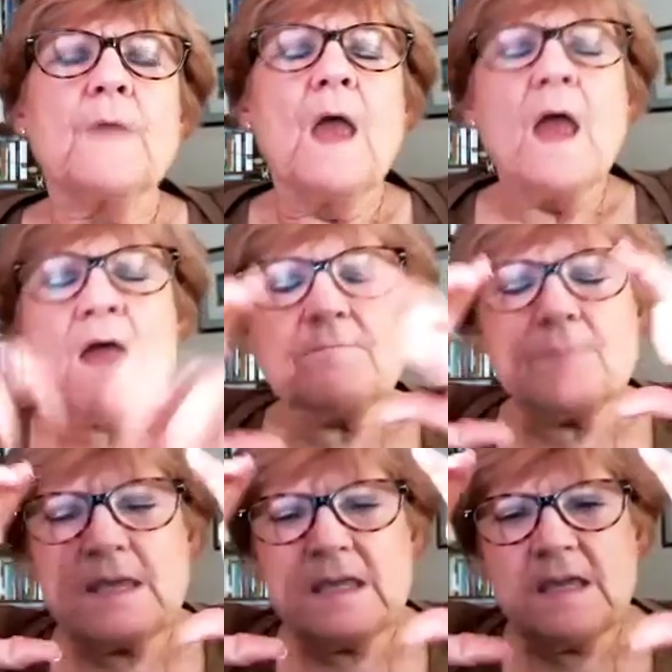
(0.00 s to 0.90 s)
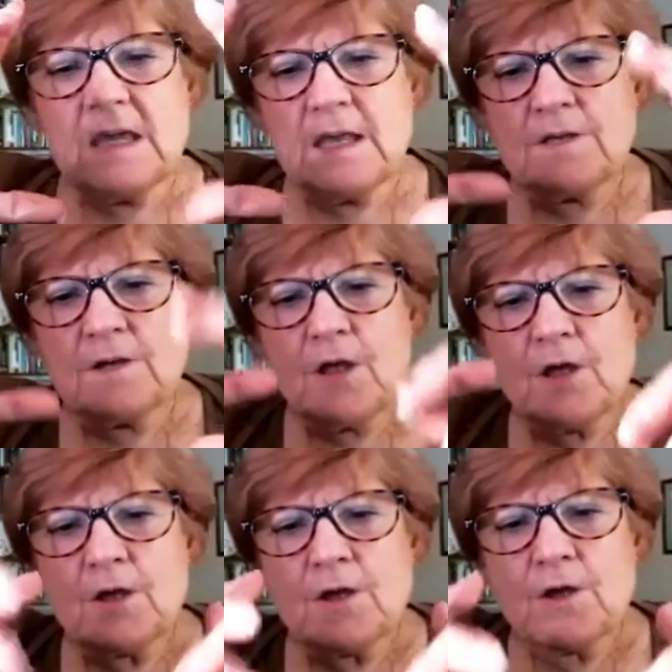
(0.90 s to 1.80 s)
and begin
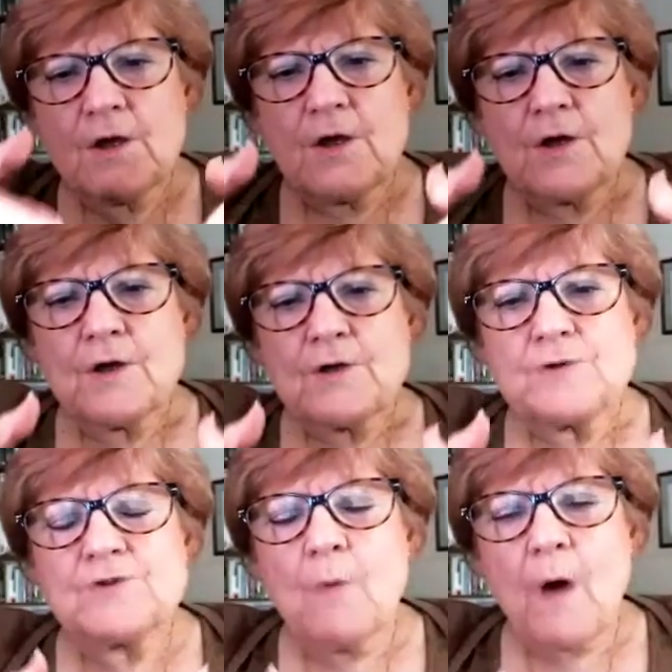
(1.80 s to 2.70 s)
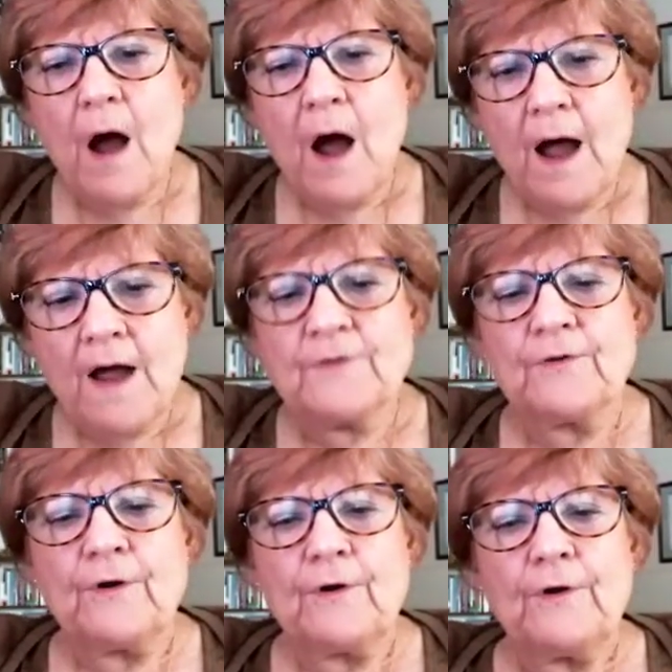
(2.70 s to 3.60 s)
to
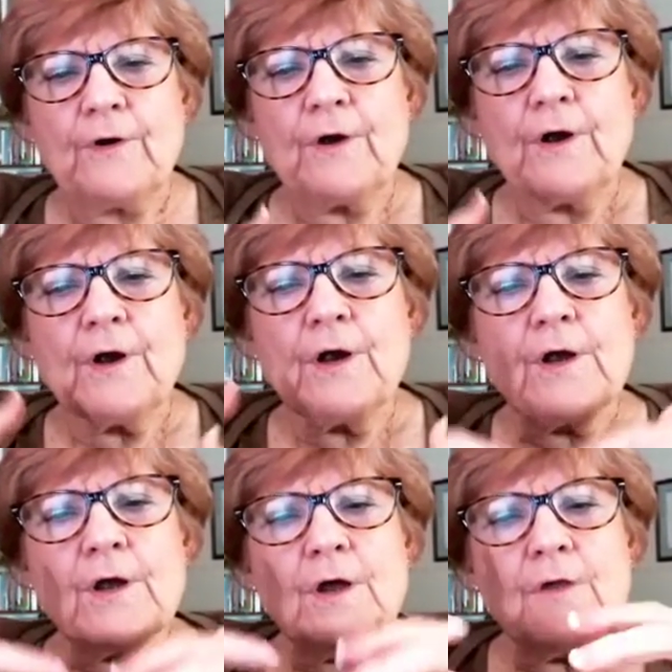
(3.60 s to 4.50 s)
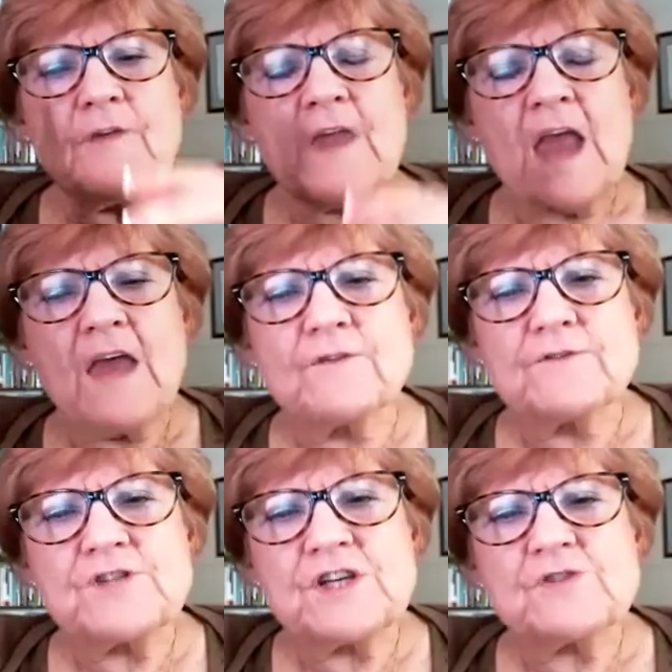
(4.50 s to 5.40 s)
honor the
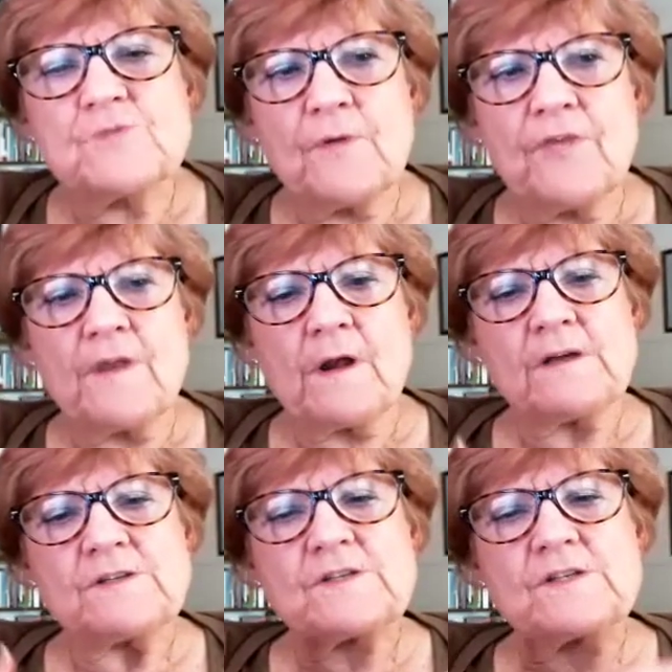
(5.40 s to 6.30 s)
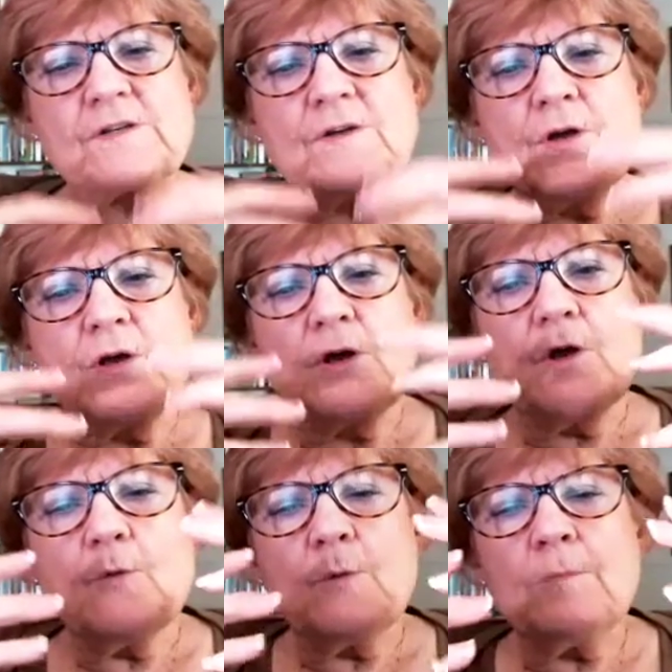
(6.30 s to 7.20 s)
energies within us,
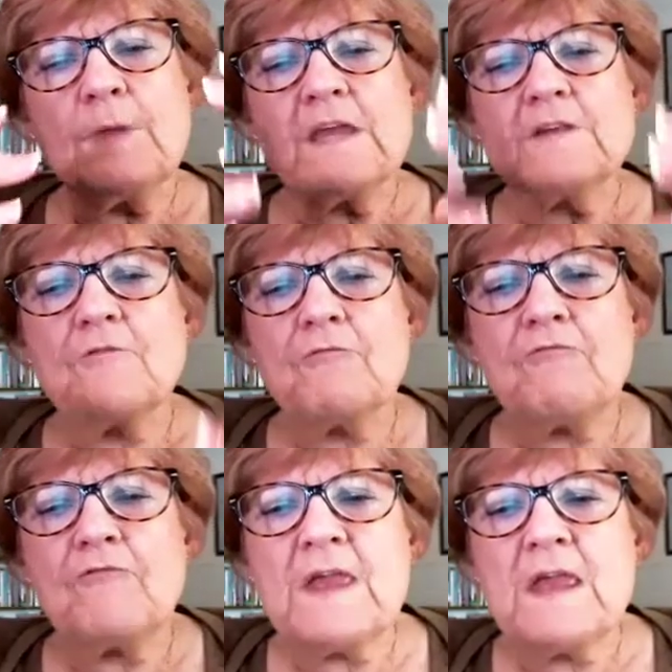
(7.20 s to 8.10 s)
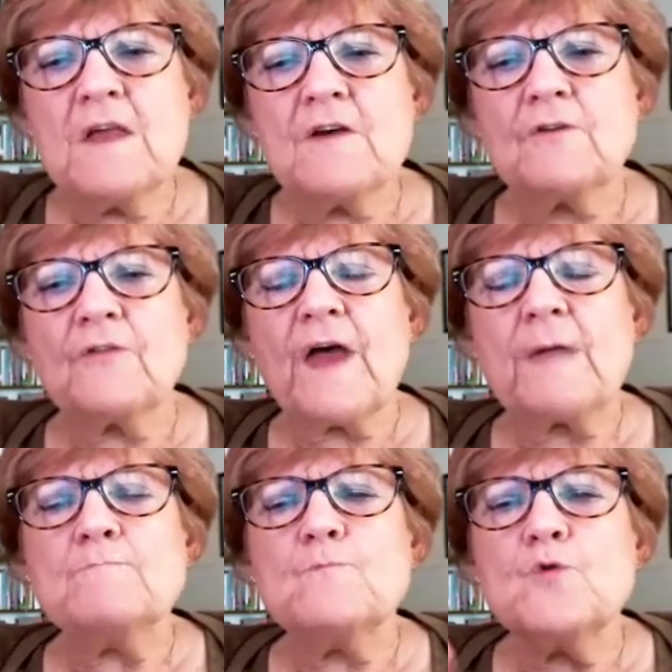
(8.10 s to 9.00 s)
we begin to feel
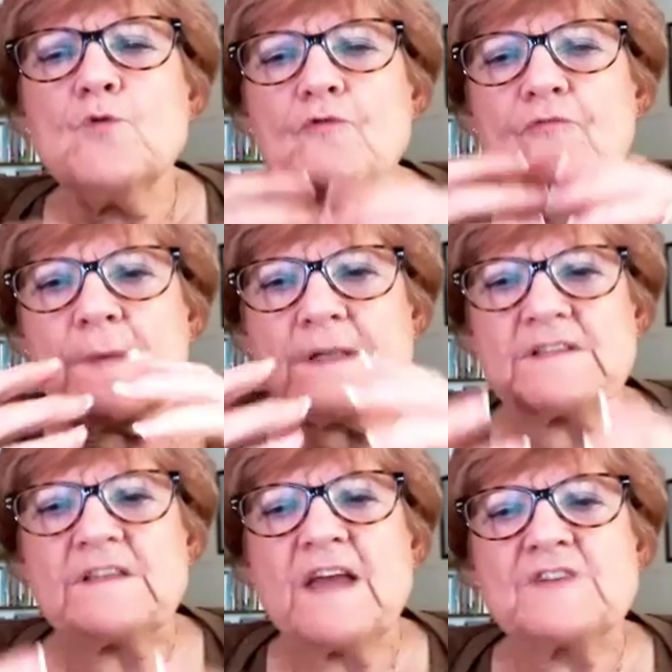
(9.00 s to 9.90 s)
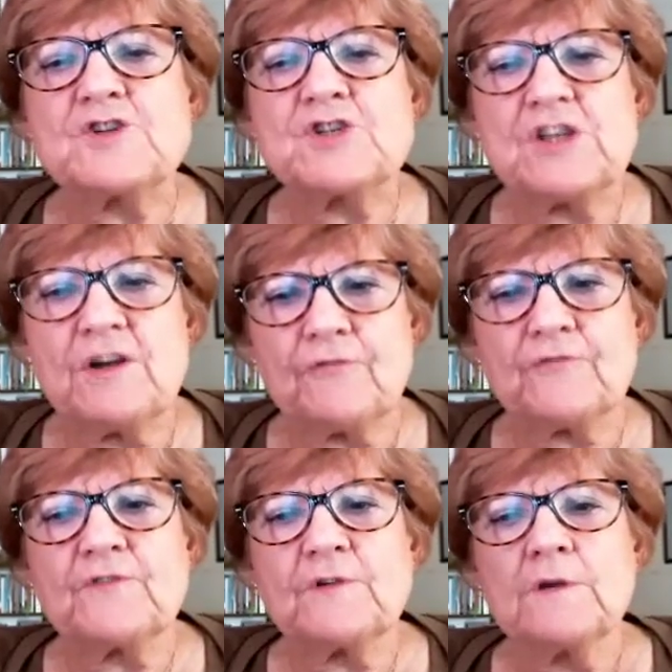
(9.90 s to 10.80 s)
that movement and that shift.